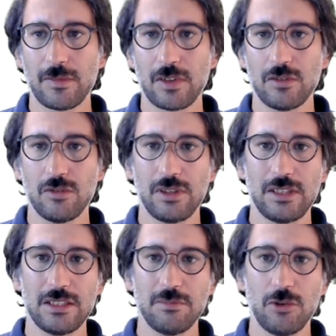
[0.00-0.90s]
So in
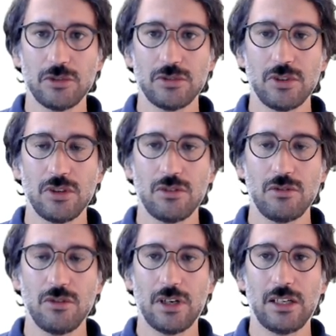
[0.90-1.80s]
this mode you
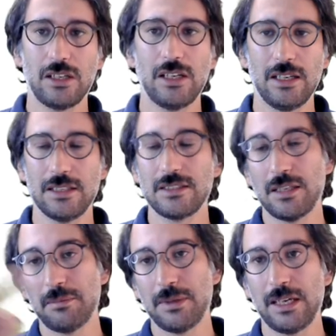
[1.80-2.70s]
are
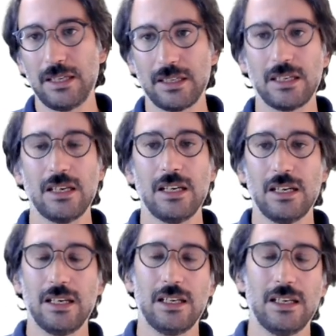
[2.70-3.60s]
supplying
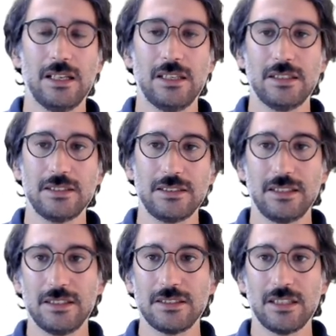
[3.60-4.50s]
still
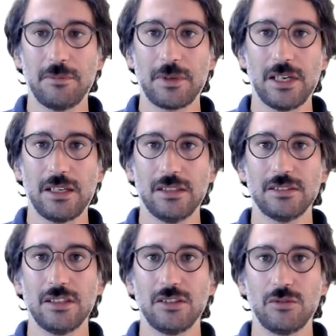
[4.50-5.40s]
some current
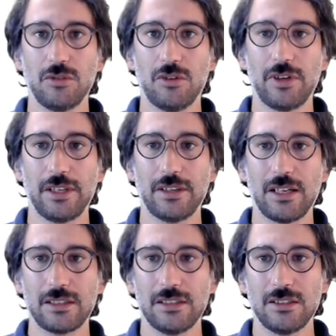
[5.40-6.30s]
to your
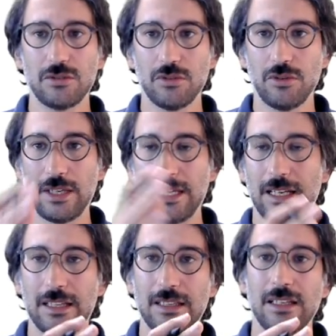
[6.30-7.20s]
inductor, so
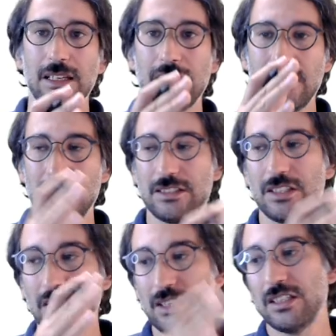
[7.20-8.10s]
L is
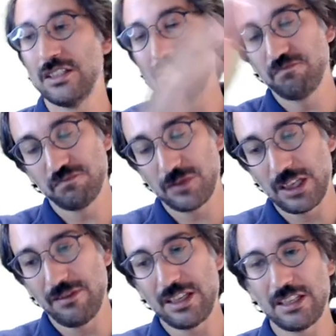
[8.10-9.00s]

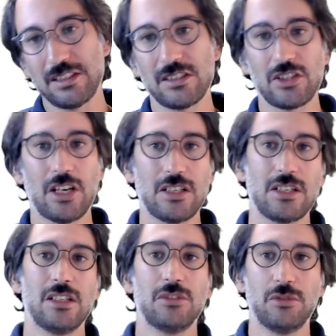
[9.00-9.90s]
giving its charge
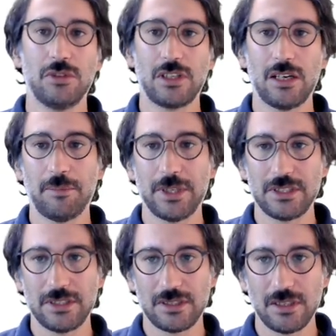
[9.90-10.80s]
to the
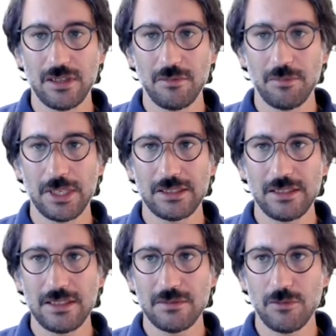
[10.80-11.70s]
capacitor. But
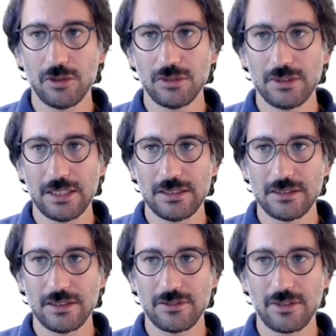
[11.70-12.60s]
this mode, that is
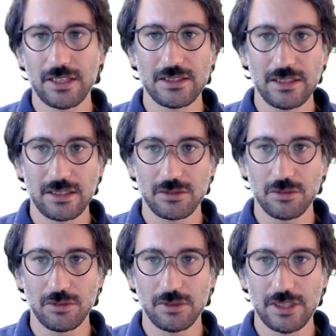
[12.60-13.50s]
interesting, so
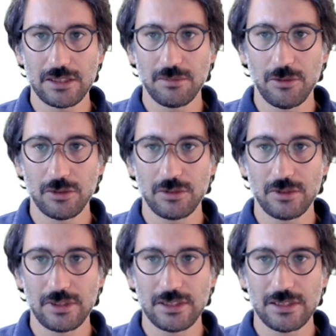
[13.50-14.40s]
that mode,
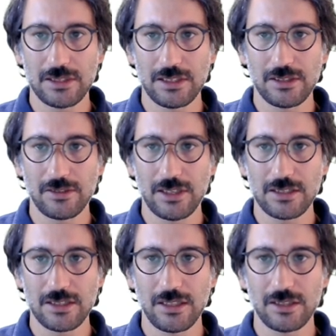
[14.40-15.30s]
this is
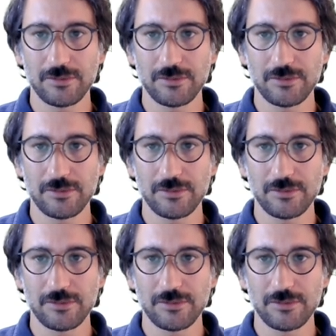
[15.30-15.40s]
interesting.